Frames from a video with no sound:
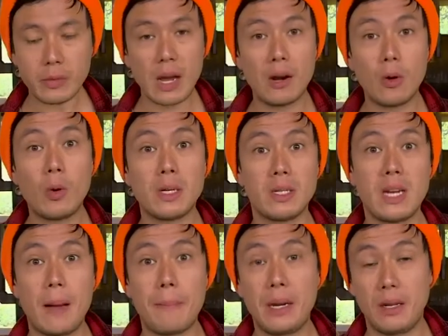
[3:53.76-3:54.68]
I don't want to
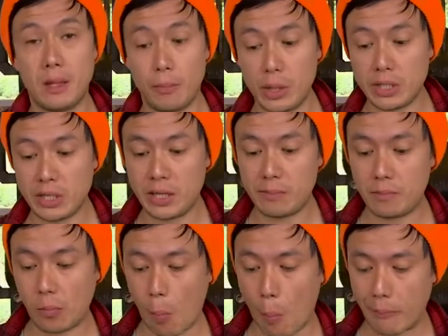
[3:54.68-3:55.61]
stop eating the brisket,
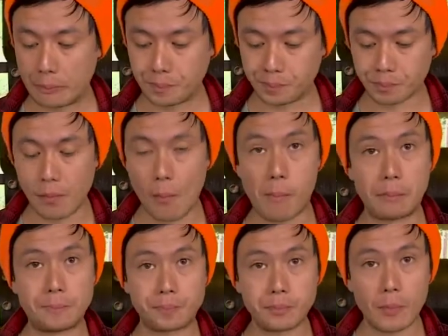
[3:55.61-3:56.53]

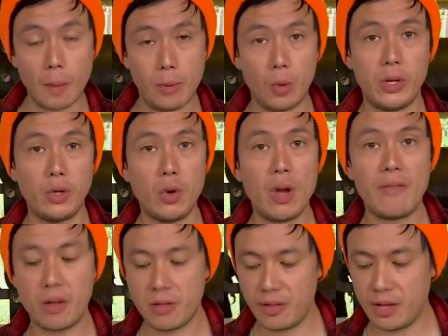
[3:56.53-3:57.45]
but we do
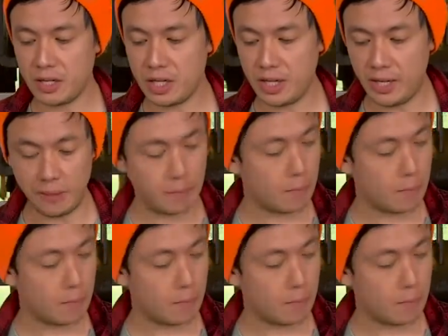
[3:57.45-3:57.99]
have other things to eat.